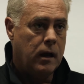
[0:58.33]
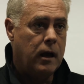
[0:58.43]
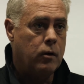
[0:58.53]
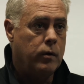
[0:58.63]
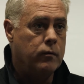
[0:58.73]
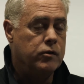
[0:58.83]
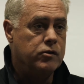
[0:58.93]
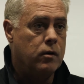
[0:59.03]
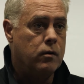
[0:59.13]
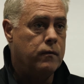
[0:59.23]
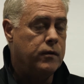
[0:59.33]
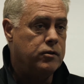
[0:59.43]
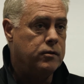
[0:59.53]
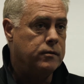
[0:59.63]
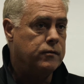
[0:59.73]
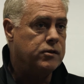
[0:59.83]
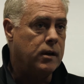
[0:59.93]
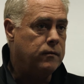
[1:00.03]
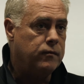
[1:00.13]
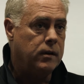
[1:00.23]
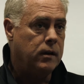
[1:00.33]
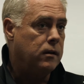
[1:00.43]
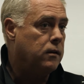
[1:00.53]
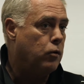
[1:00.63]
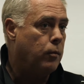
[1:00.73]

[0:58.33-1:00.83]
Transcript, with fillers: How do we resolve issues of safety and